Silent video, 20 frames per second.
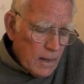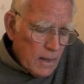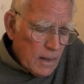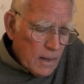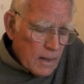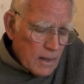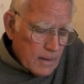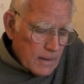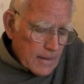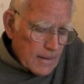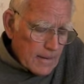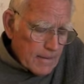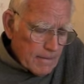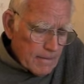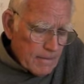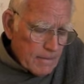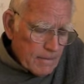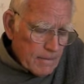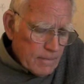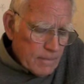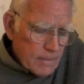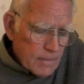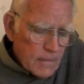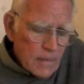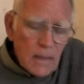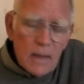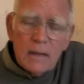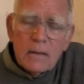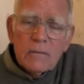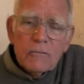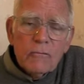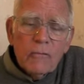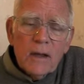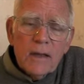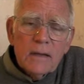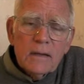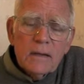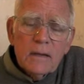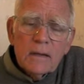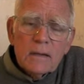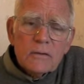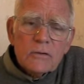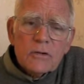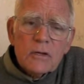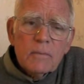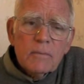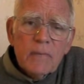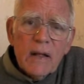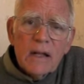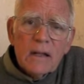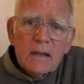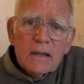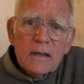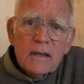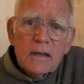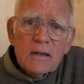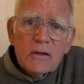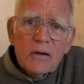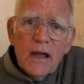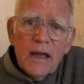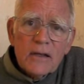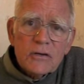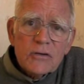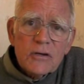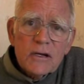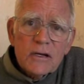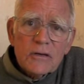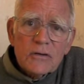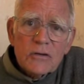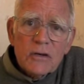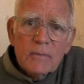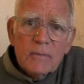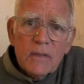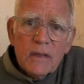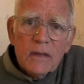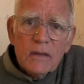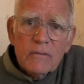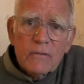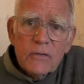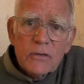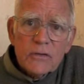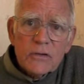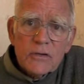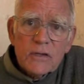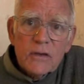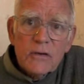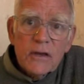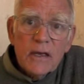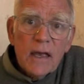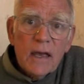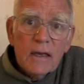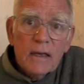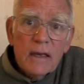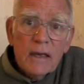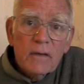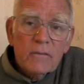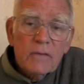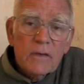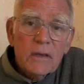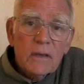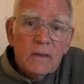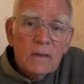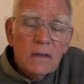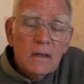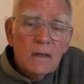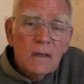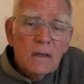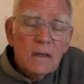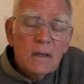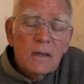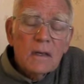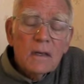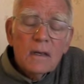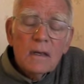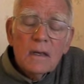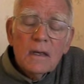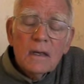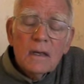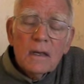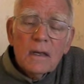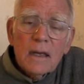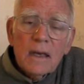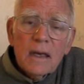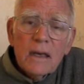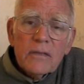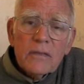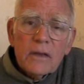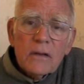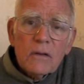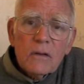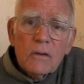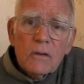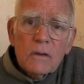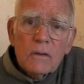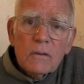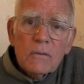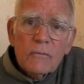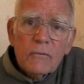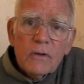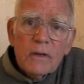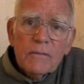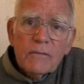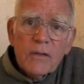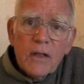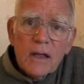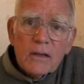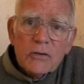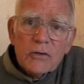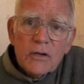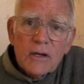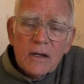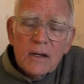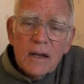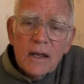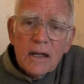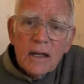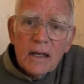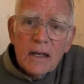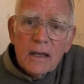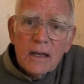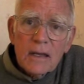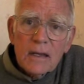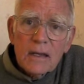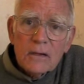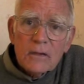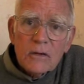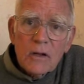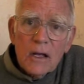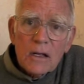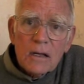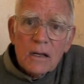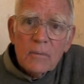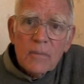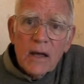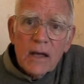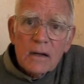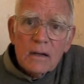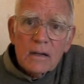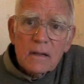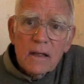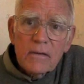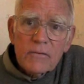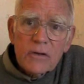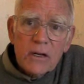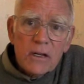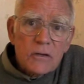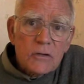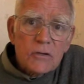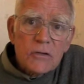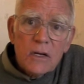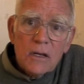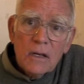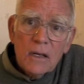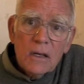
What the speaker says: Right in symbolic interactionism, the first theory I have in the ethical reflection, I talk about Levinas,